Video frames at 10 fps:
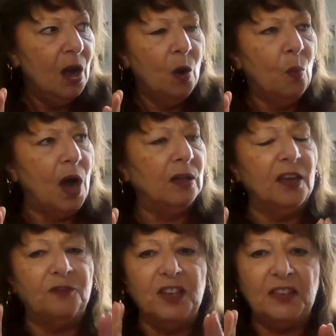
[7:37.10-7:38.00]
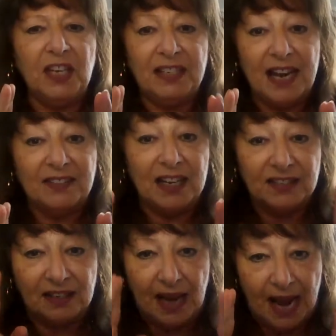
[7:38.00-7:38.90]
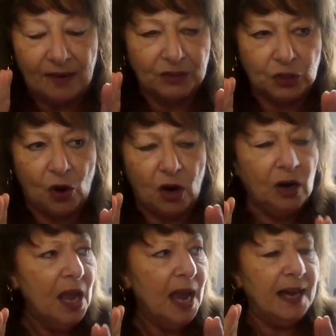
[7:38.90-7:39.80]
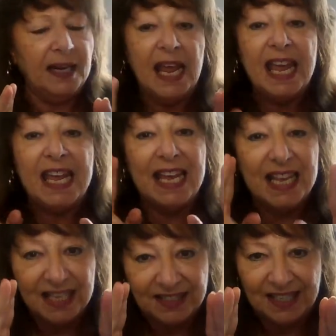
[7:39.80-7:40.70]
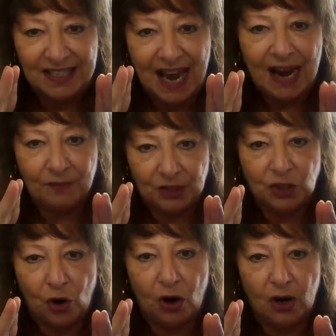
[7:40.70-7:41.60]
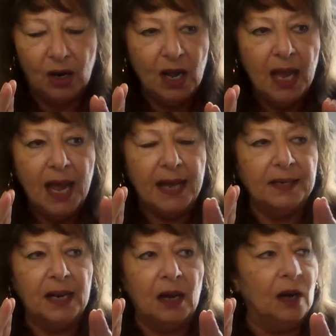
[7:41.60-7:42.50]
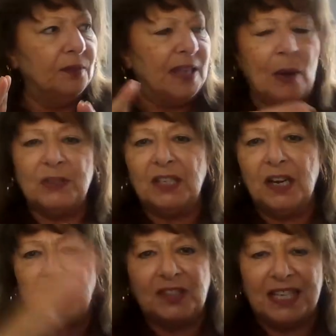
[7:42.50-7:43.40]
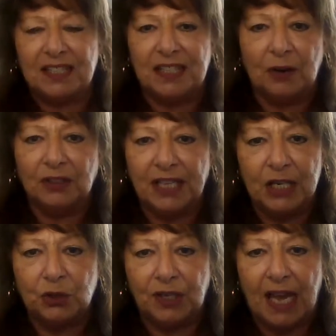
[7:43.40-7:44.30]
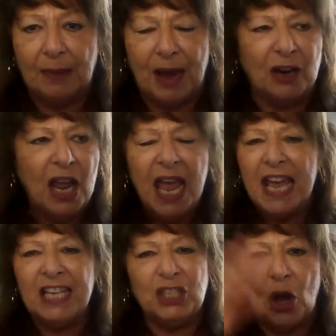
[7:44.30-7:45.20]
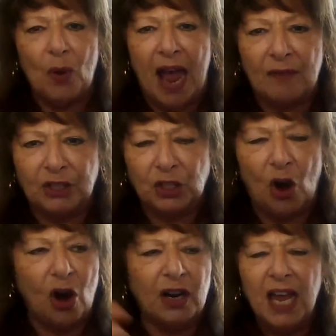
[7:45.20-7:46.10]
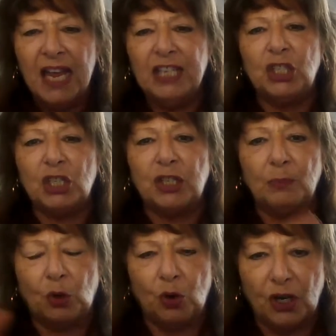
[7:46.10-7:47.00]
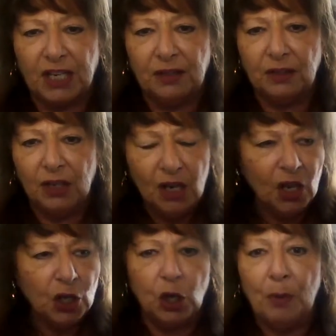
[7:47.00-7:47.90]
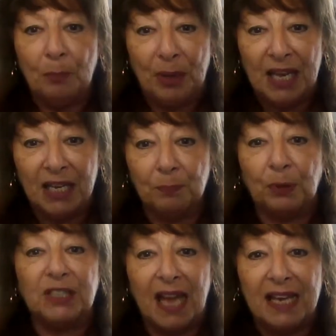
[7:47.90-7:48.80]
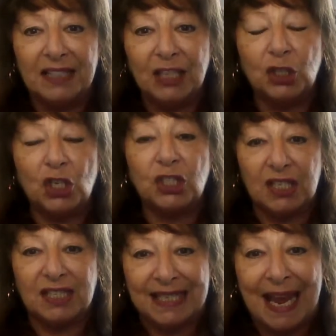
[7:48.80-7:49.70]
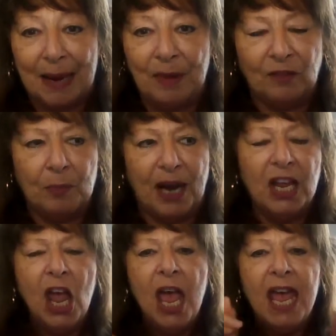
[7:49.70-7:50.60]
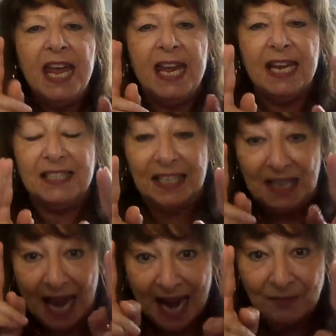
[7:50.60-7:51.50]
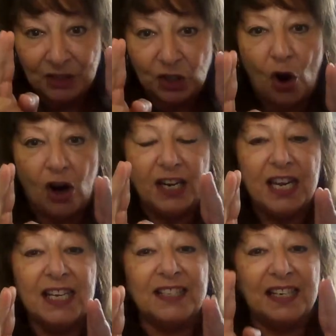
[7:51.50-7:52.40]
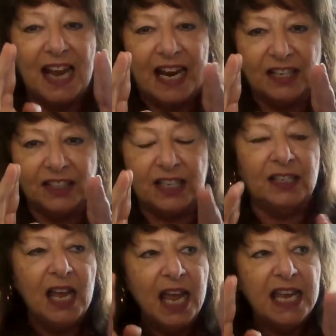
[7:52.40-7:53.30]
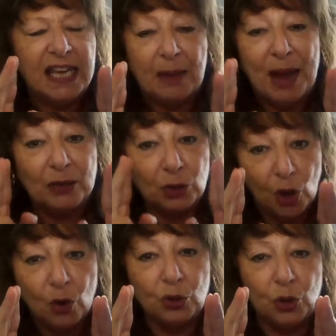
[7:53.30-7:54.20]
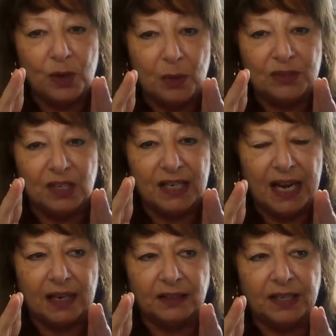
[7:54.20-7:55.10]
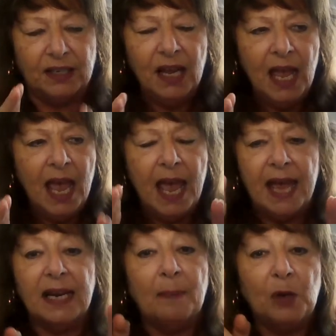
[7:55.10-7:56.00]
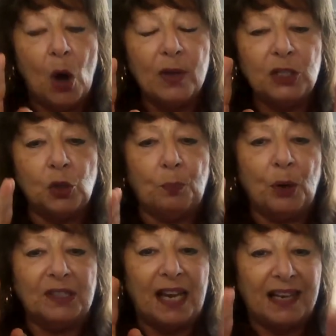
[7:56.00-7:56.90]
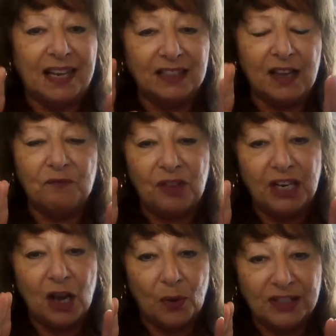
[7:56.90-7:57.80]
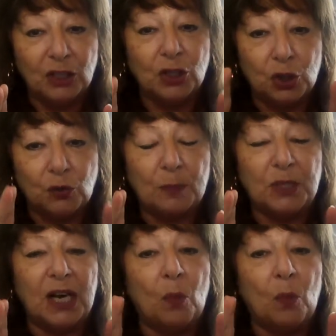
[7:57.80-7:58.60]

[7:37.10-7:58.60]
Well, if Nithyananda is an avatar, and he is an avatar, and that was another thing Sarah Landry came out. He's no avatar. He's just some crooked human being pretending just to scam everybody. He is an avatar. He is an alien. He came out and told you he was an alien. And I'm going to put that alien video in the description.